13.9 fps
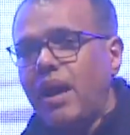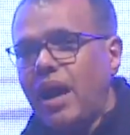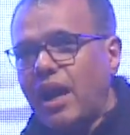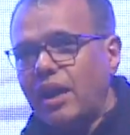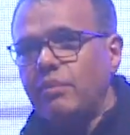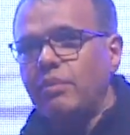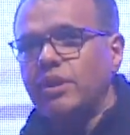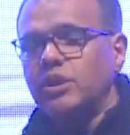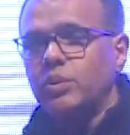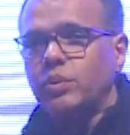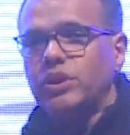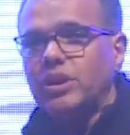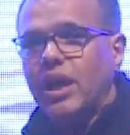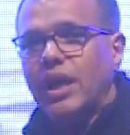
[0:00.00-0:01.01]
elements
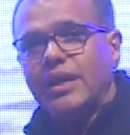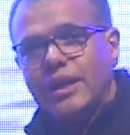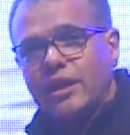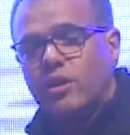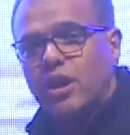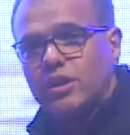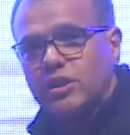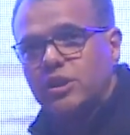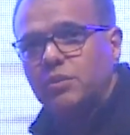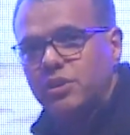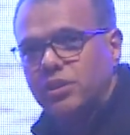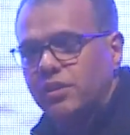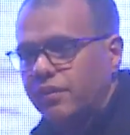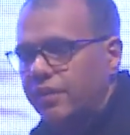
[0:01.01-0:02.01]
which are technology
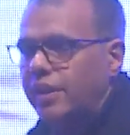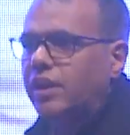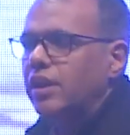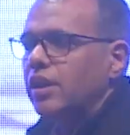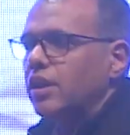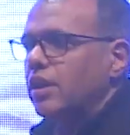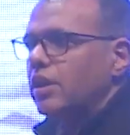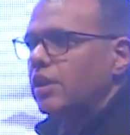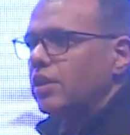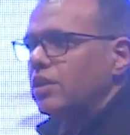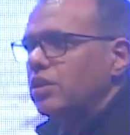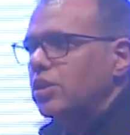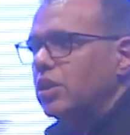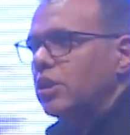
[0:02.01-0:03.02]
specific.
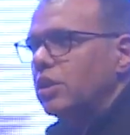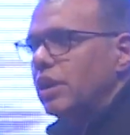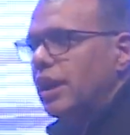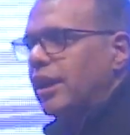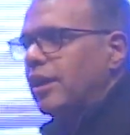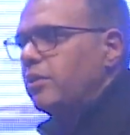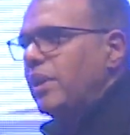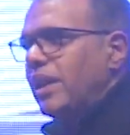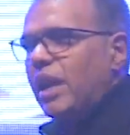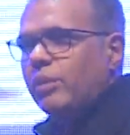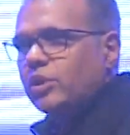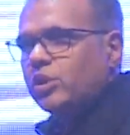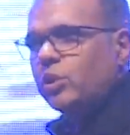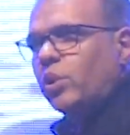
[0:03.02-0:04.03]
So when I
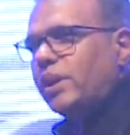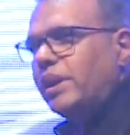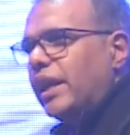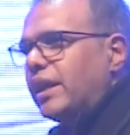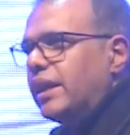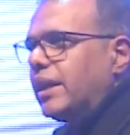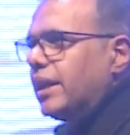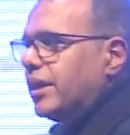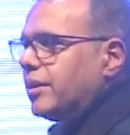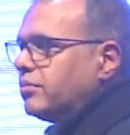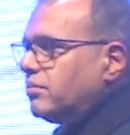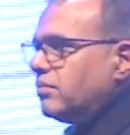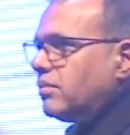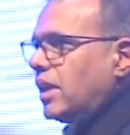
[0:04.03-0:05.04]
was told that
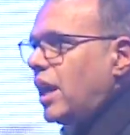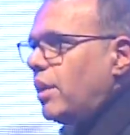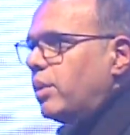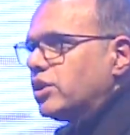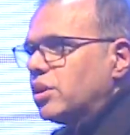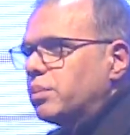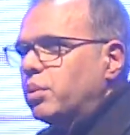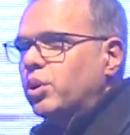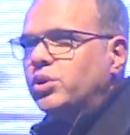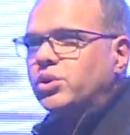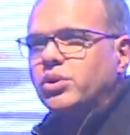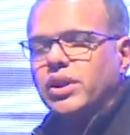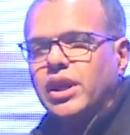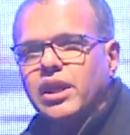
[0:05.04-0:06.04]
I was
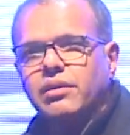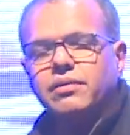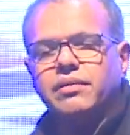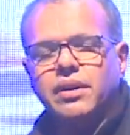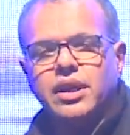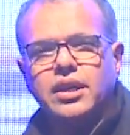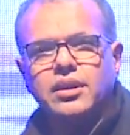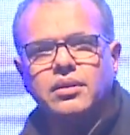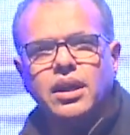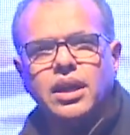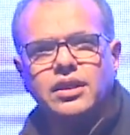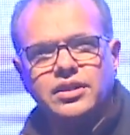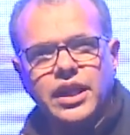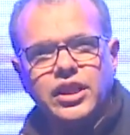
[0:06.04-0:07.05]
supposed to give
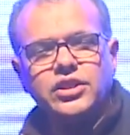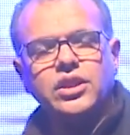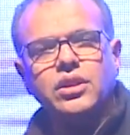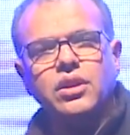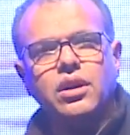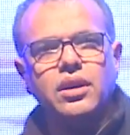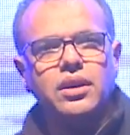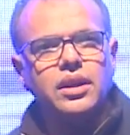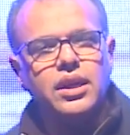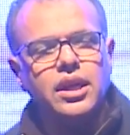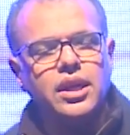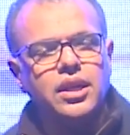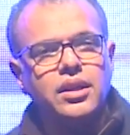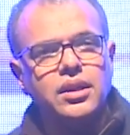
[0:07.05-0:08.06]
a session on
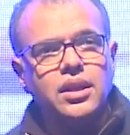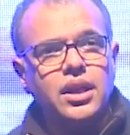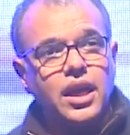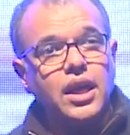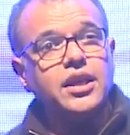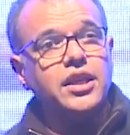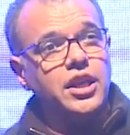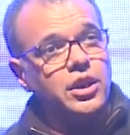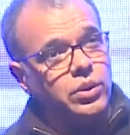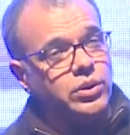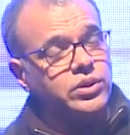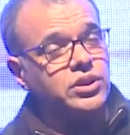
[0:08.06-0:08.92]
a keynote